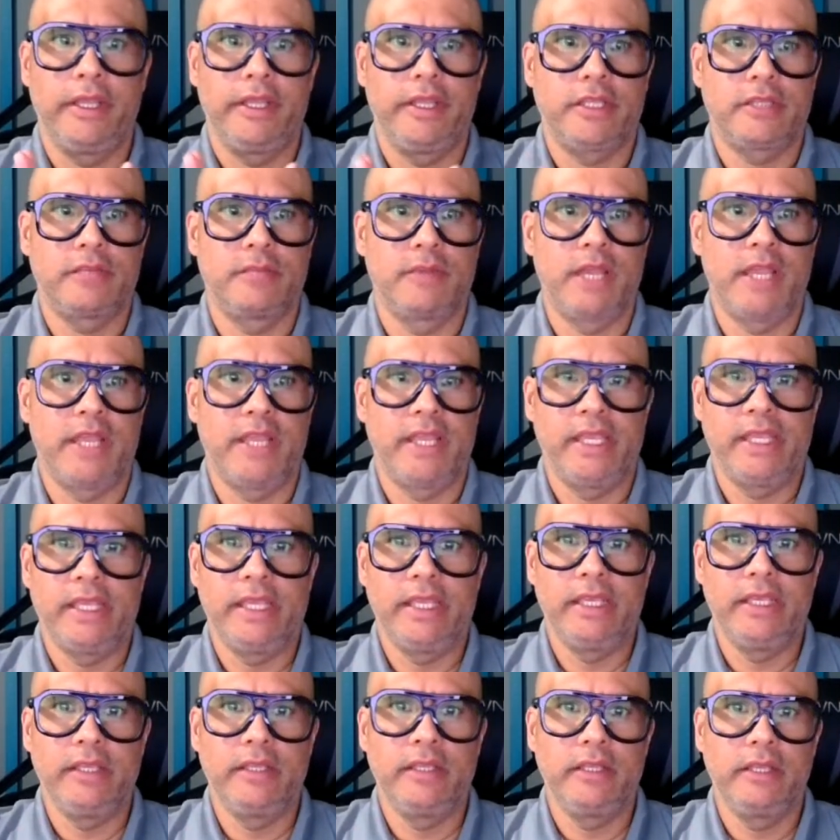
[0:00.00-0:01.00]
is my
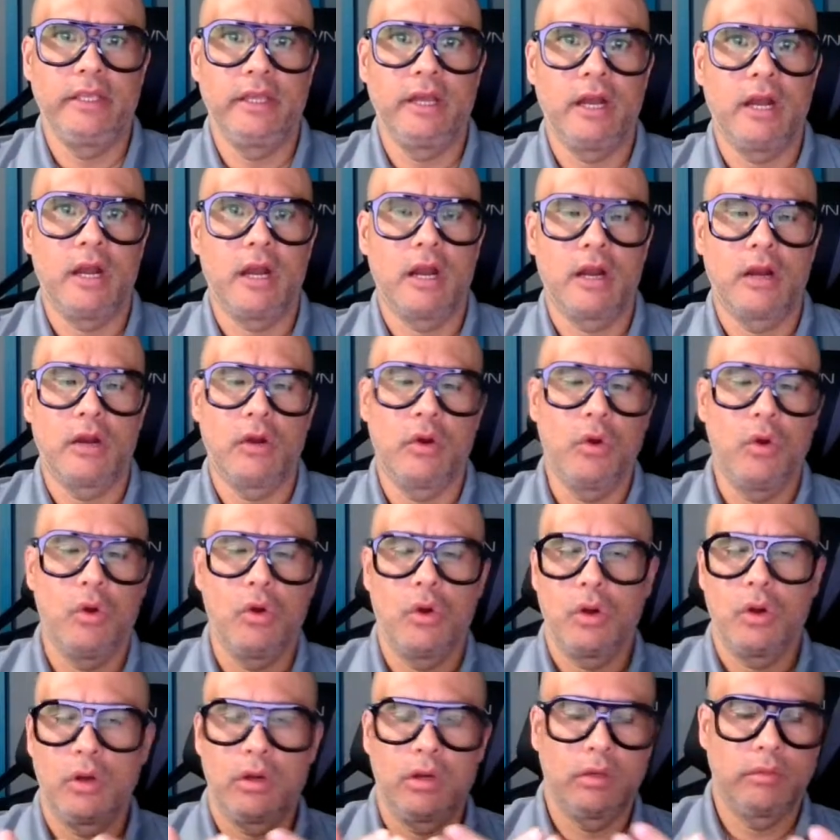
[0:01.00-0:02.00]
EDR
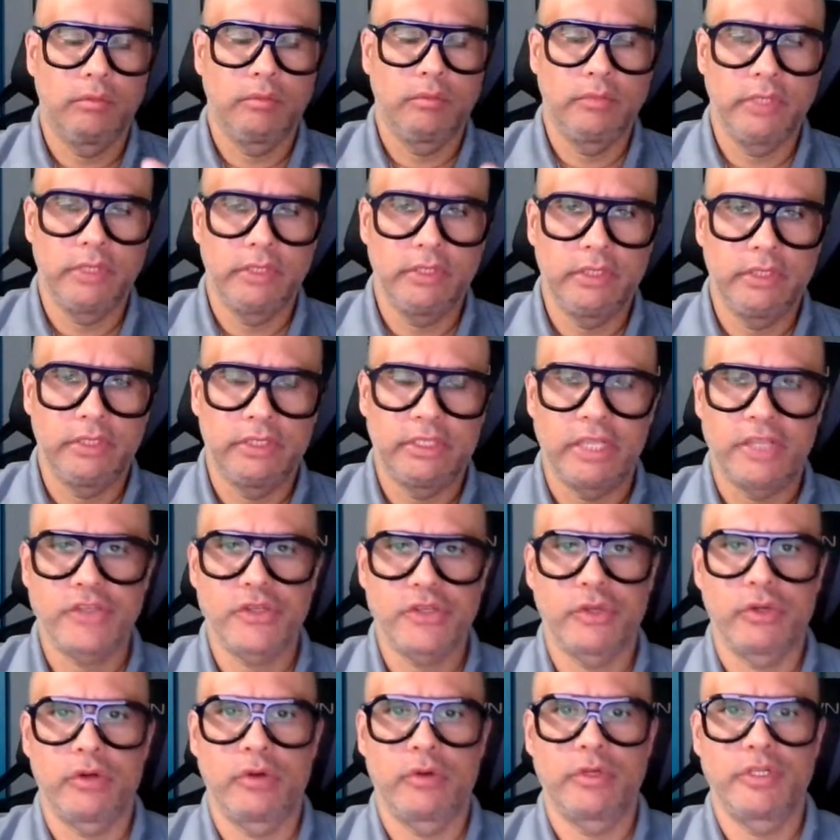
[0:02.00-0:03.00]
or
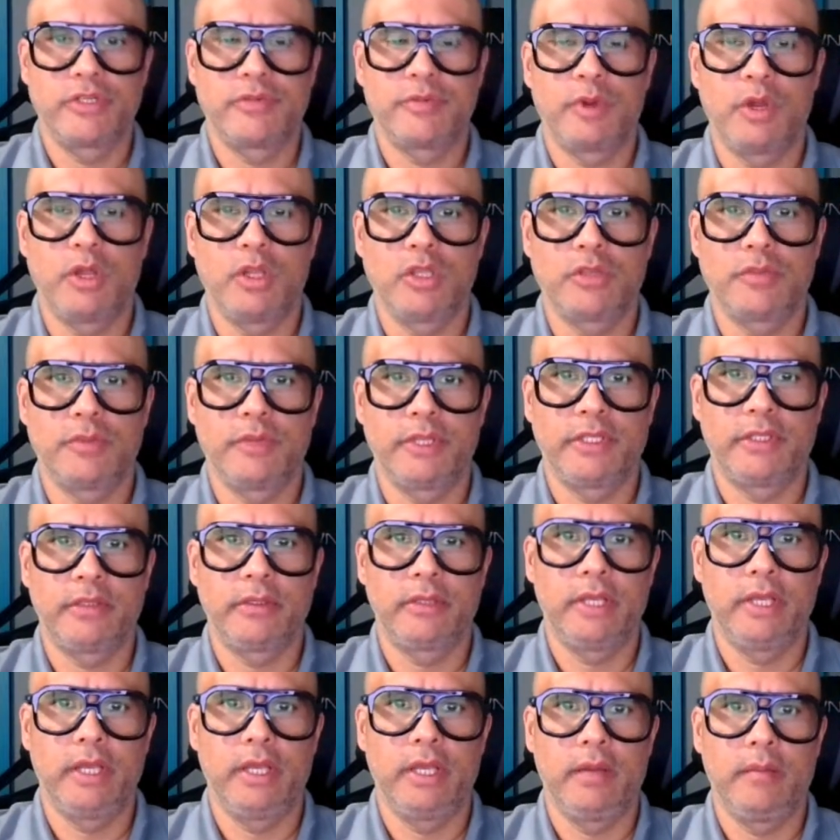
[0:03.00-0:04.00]
detection and response
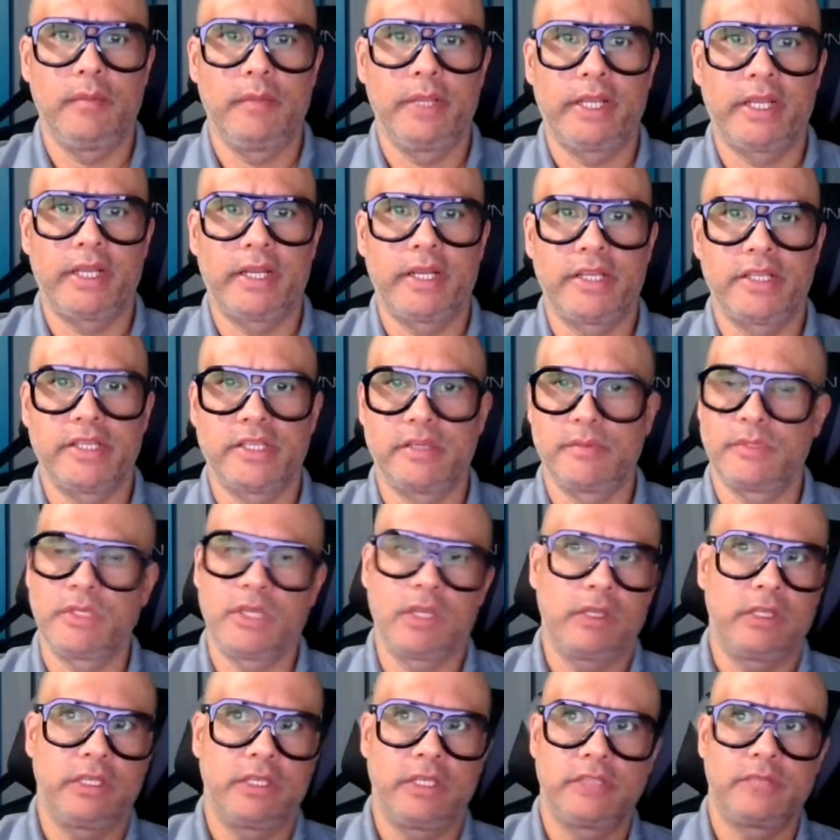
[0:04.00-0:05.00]

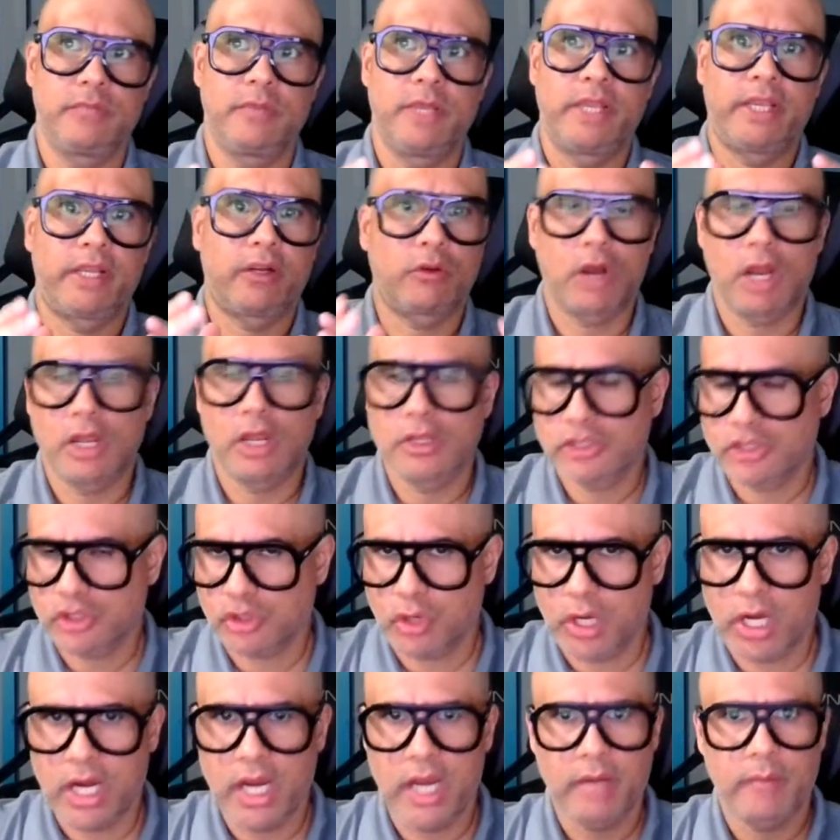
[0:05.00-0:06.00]
mechanisms, is my
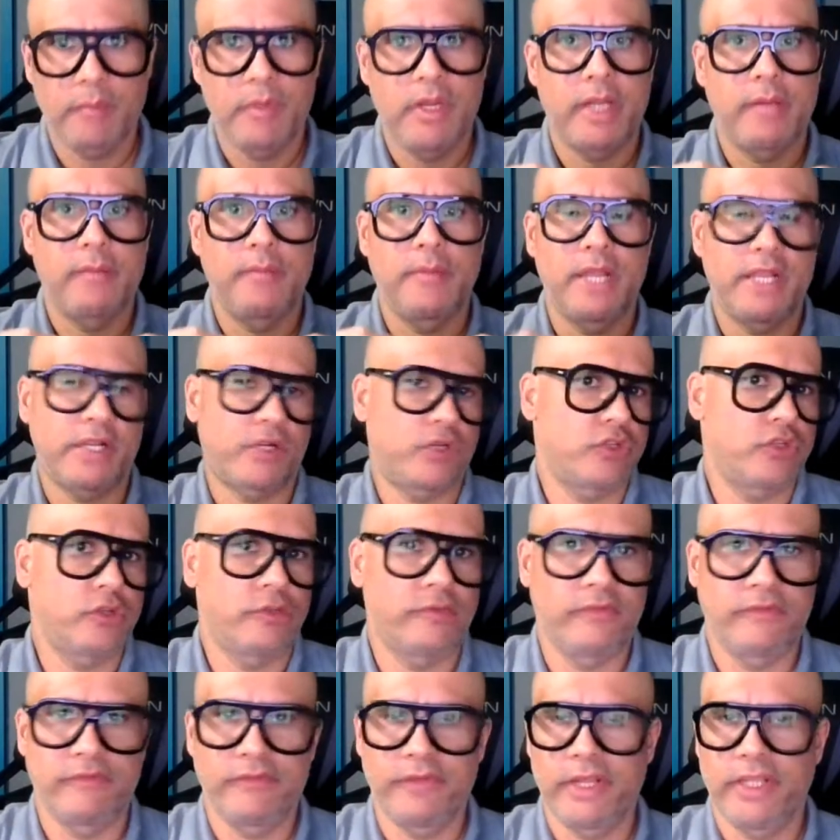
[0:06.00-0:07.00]
CrowdStrike, my
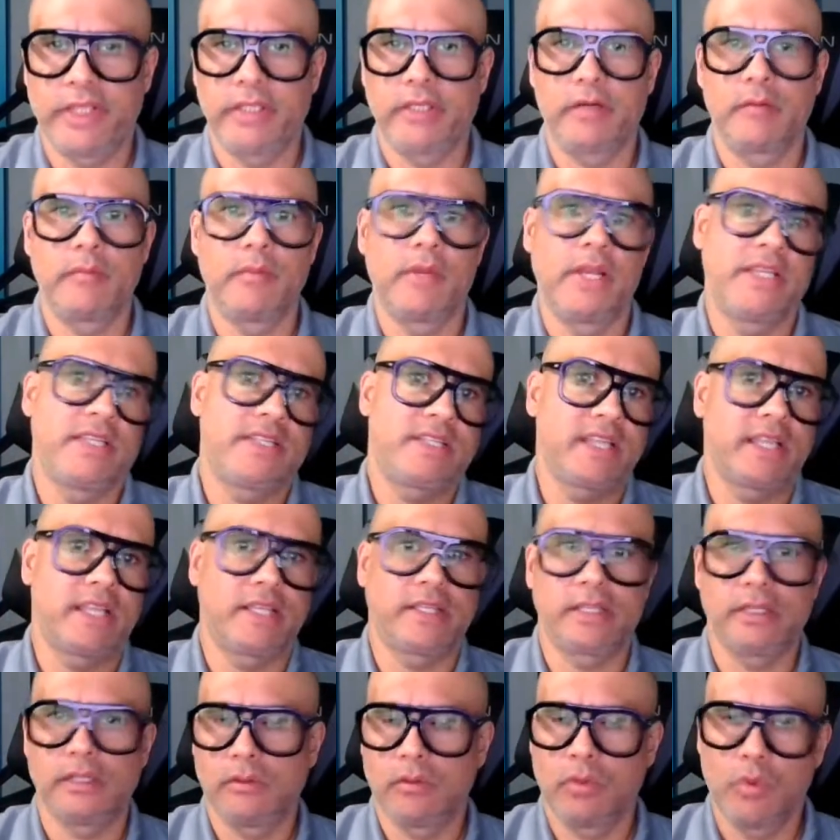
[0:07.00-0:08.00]
Microsoft Defender, my
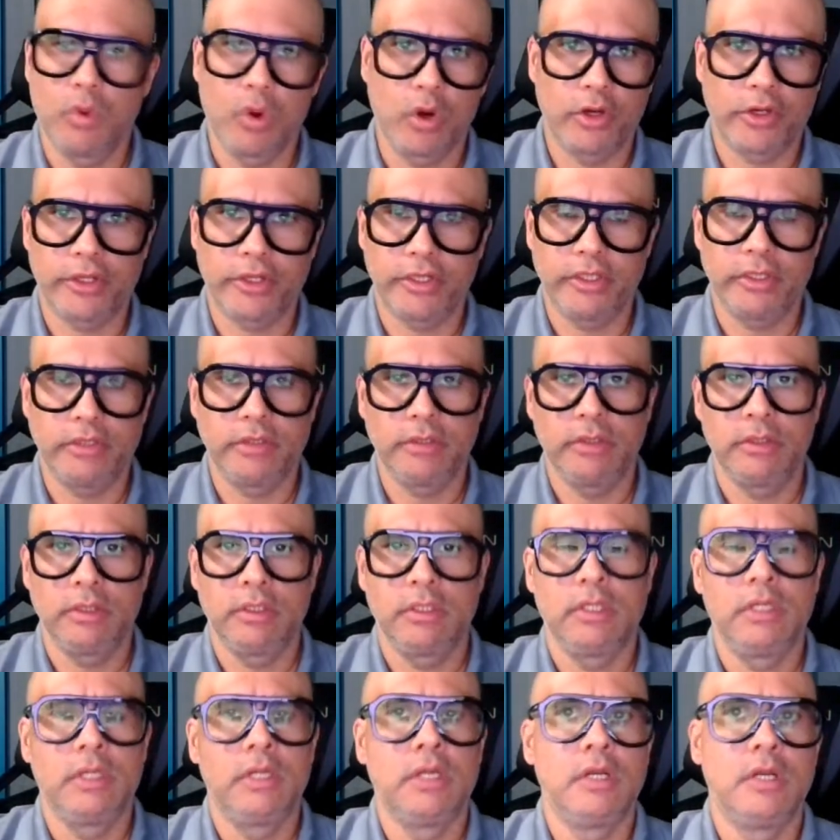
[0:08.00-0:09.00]
Sentinel working,
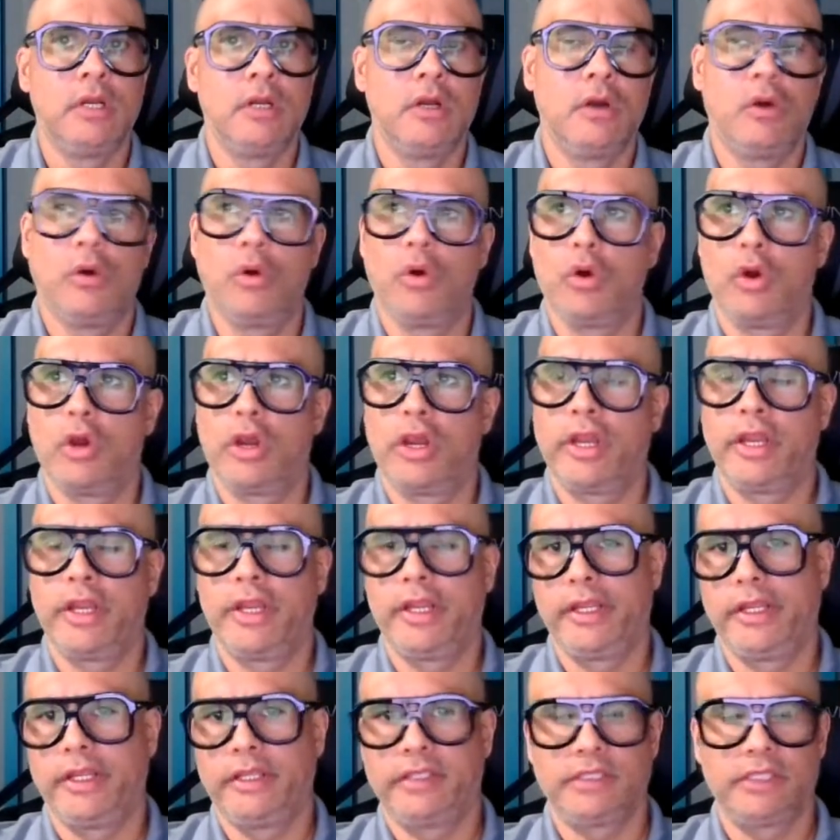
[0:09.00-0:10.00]
or
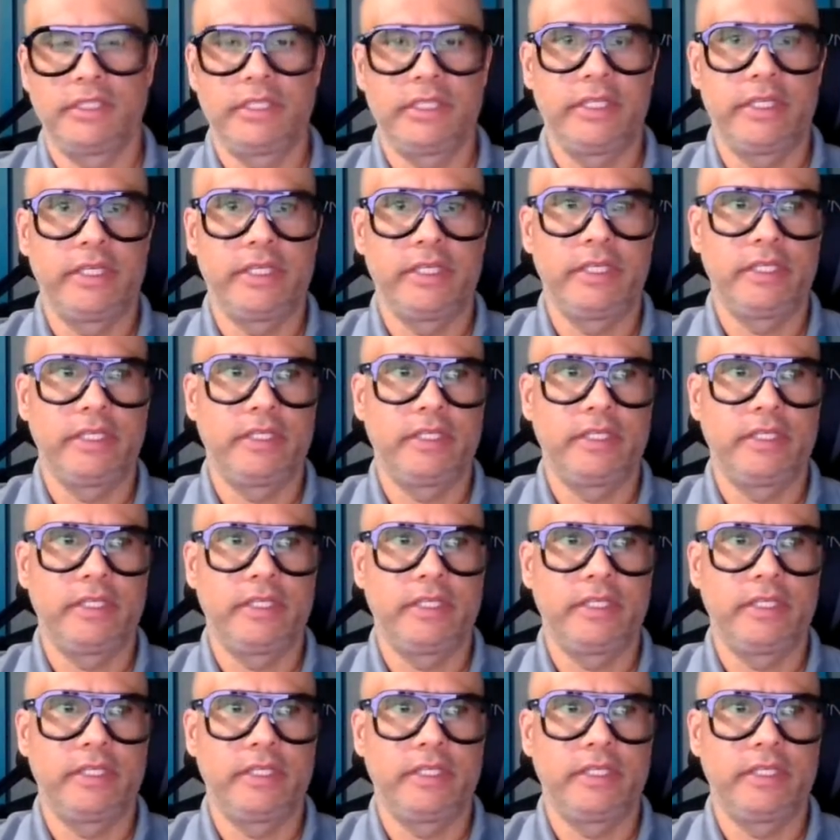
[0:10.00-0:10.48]
is